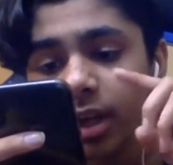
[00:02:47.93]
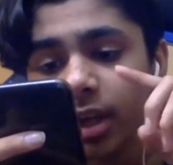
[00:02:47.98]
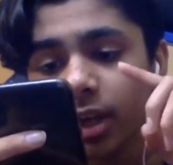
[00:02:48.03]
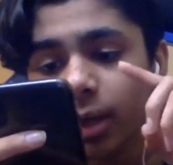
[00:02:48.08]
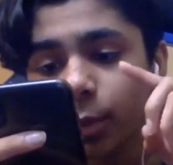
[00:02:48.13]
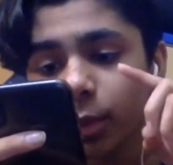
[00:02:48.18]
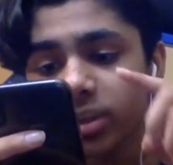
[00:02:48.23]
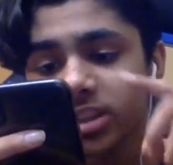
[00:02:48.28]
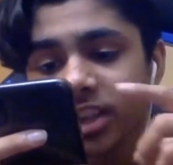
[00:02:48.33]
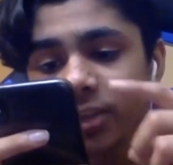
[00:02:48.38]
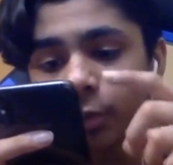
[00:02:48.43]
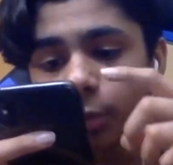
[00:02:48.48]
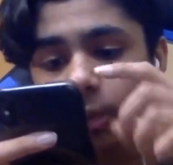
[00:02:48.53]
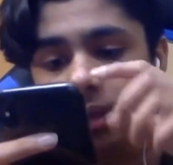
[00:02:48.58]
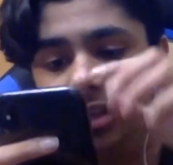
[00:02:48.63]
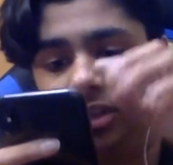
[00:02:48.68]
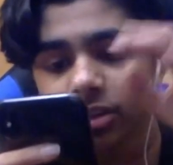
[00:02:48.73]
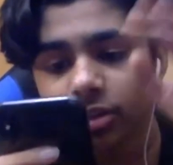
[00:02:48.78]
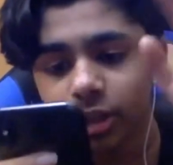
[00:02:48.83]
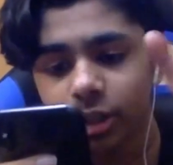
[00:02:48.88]
Whichever one that
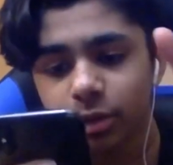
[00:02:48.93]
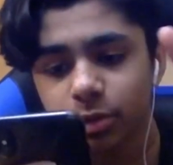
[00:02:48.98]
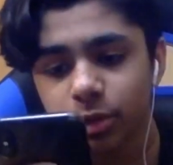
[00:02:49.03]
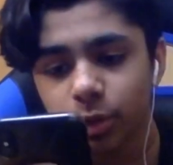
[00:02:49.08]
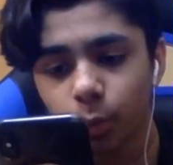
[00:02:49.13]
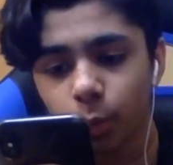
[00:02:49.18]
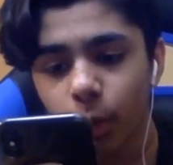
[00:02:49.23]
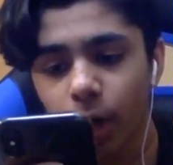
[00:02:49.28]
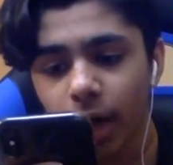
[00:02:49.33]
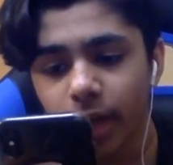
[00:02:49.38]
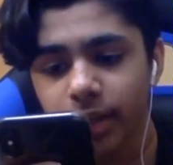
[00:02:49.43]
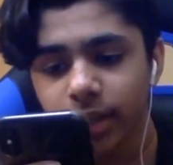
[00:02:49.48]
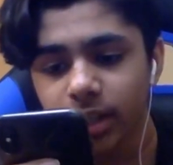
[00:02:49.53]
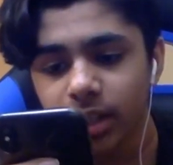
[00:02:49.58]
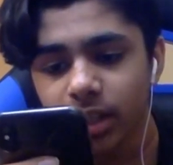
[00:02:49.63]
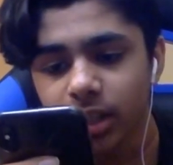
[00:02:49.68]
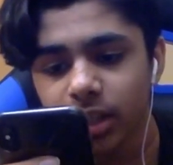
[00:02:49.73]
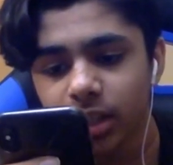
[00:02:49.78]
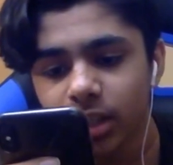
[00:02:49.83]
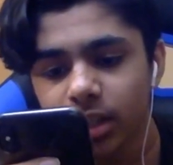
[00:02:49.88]
starts with a one,
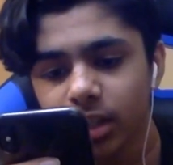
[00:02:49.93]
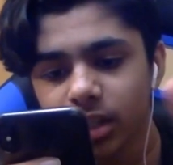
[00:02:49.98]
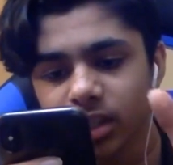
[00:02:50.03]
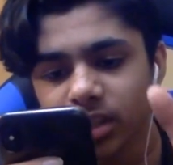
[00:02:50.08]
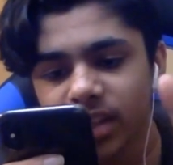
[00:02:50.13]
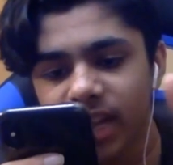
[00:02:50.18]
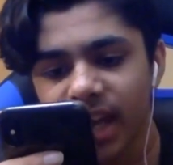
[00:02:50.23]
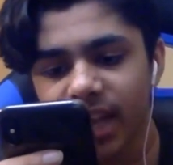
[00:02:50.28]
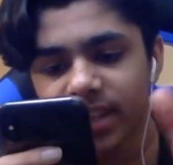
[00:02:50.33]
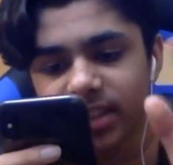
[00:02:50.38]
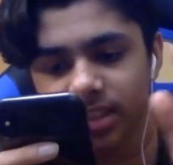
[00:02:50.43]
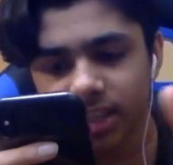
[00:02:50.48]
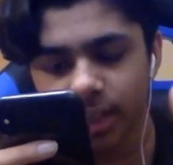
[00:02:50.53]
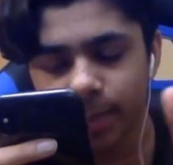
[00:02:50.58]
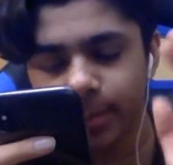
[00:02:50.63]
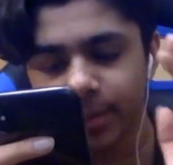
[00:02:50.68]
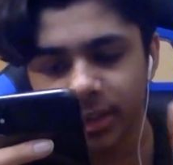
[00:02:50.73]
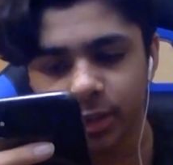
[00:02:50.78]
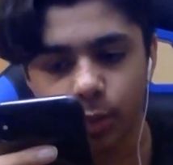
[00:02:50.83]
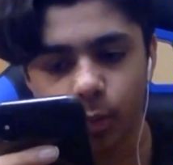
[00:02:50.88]
that is going to
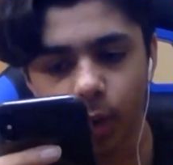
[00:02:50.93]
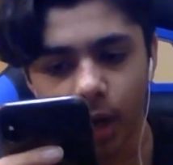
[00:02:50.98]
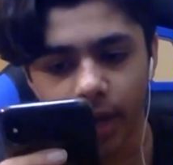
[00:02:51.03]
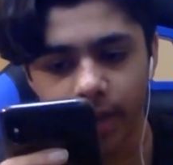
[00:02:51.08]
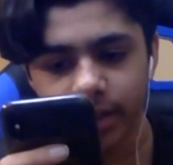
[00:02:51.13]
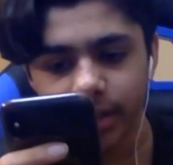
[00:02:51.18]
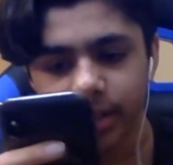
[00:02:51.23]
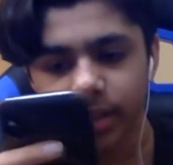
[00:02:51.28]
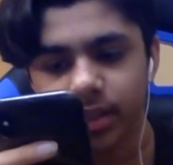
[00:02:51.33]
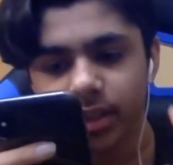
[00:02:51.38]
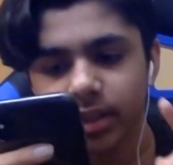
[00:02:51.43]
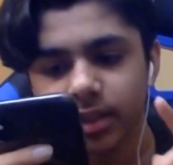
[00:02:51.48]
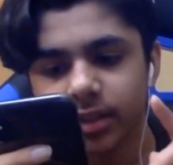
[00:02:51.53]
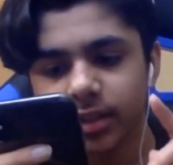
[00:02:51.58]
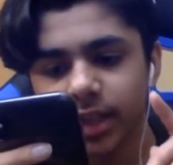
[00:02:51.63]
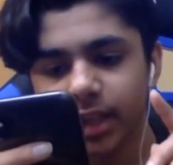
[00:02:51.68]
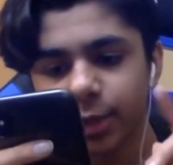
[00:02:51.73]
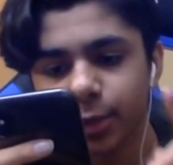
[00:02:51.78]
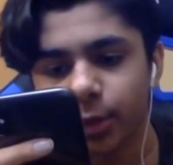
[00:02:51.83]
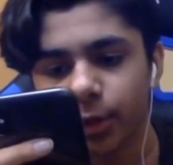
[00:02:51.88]
be the one
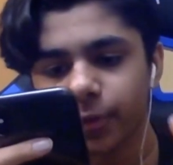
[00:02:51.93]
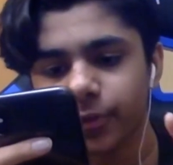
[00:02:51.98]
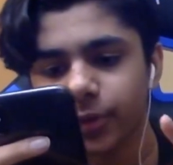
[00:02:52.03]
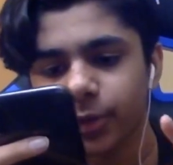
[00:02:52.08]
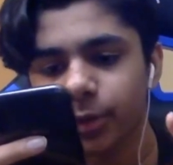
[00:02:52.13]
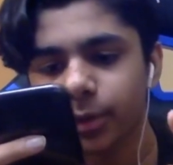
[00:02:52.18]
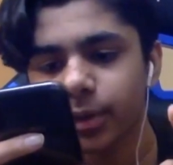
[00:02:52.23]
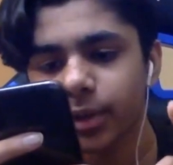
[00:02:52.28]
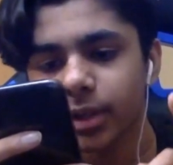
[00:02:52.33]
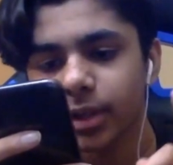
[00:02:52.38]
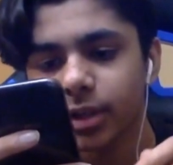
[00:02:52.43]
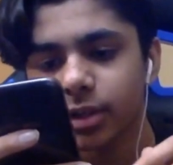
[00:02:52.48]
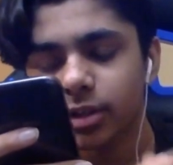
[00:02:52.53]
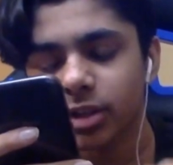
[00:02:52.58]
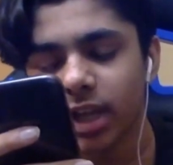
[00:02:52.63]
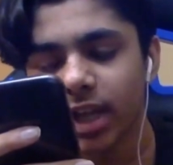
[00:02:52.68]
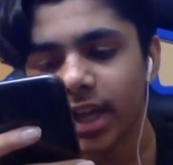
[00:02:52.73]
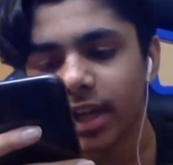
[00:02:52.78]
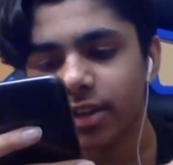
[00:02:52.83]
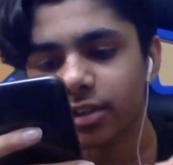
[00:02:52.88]
that you have to
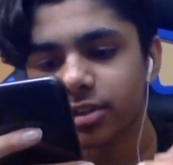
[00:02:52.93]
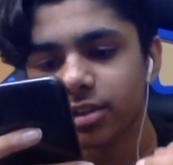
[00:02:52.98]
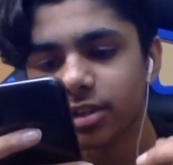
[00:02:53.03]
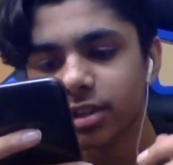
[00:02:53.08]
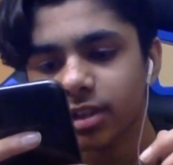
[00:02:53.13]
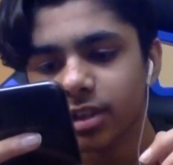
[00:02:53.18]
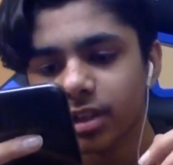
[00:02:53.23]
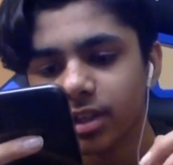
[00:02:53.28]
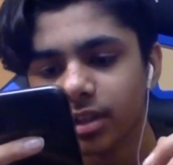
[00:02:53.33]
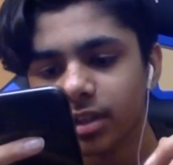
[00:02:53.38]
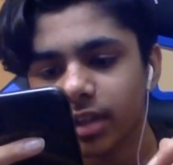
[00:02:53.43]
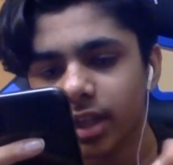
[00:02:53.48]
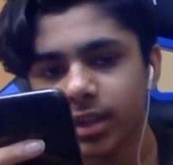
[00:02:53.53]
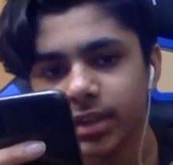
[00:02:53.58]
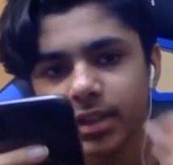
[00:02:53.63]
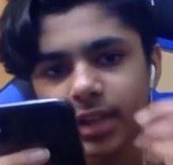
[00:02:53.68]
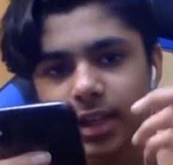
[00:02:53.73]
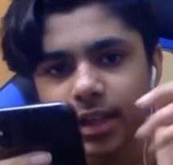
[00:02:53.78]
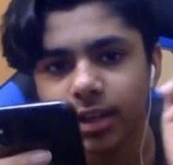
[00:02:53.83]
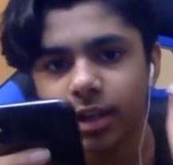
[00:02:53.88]
change the
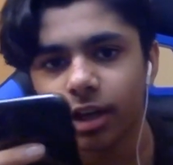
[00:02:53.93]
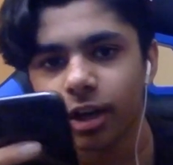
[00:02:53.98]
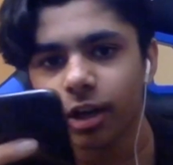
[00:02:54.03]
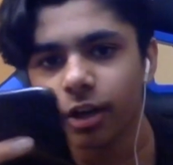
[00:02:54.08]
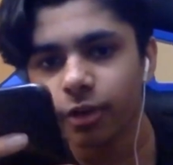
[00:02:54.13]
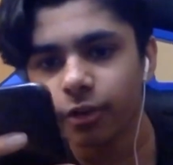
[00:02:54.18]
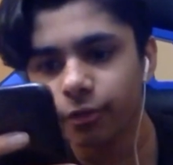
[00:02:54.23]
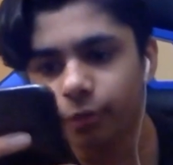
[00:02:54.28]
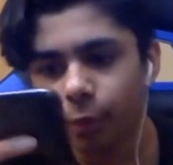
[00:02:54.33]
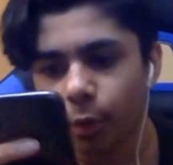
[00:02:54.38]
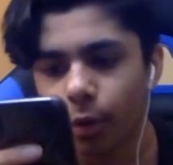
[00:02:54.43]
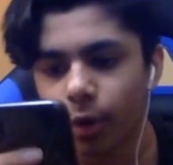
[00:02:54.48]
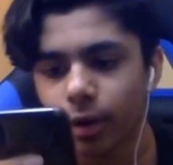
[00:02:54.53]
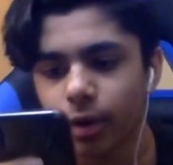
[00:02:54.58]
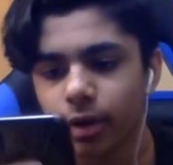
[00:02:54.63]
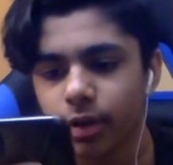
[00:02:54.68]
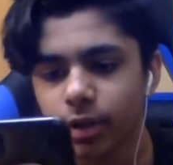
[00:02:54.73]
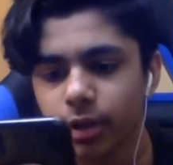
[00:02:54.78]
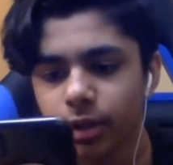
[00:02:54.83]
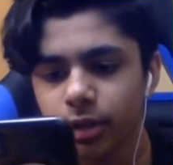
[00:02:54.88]
data for.
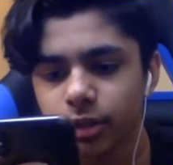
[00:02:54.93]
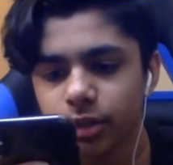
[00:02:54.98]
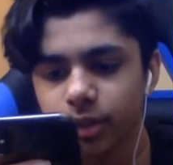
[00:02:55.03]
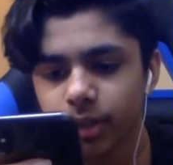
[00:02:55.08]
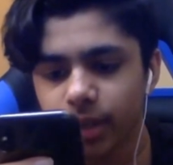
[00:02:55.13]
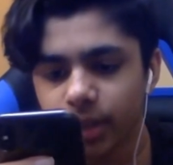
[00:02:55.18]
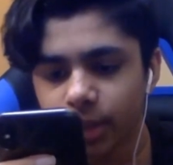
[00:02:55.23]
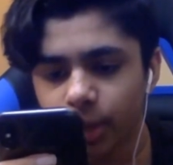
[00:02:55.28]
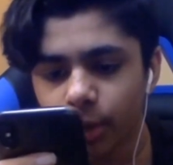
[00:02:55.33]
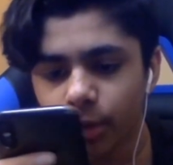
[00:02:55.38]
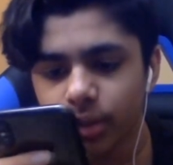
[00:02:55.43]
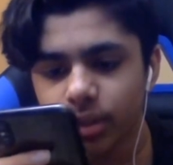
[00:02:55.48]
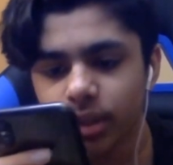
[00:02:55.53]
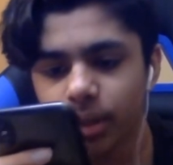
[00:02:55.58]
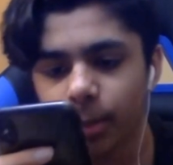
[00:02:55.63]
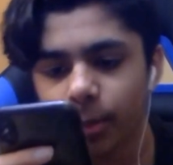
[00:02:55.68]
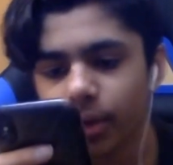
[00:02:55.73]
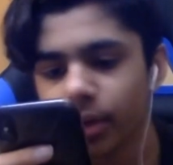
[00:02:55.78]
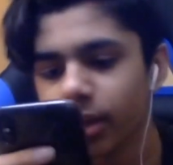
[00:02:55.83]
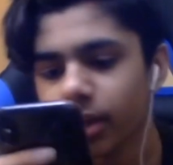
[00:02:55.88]
So you're going to go into
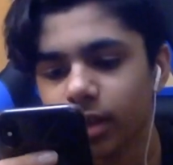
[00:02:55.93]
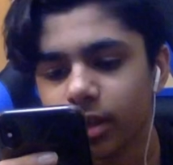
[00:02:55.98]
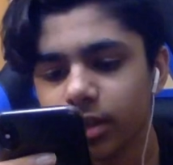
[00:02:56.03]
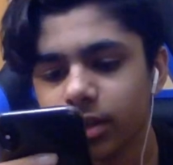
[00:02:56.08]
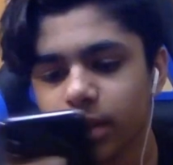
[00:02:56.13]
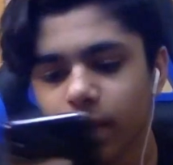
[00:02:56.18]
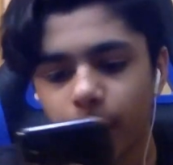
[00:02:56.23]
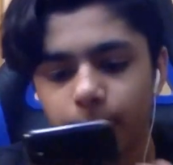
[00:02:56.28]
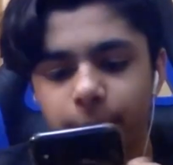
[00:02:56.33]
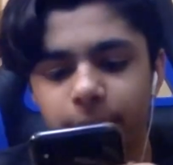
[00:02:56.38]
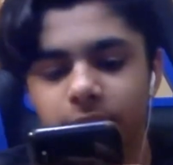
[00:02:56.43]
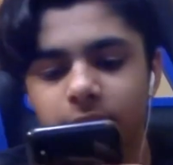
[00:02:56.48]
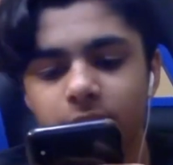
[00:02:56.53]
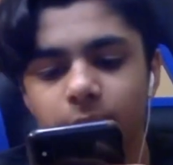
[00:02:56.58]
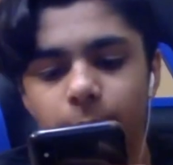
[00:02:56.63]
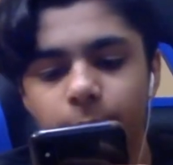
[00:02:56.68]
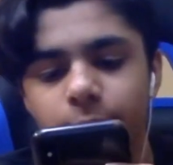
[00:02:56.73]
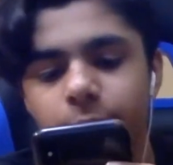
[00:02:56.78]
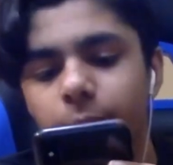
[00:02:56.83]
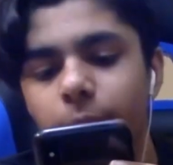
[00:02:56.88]
number, type in the number
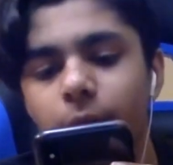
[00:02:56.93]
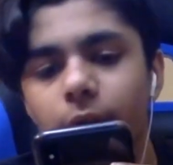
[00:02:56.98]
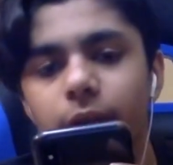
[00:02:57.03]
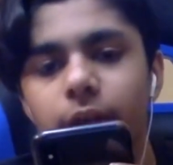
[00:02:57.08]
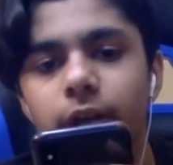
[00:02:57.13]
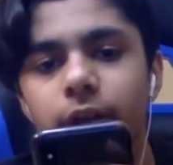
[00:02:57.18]
you want,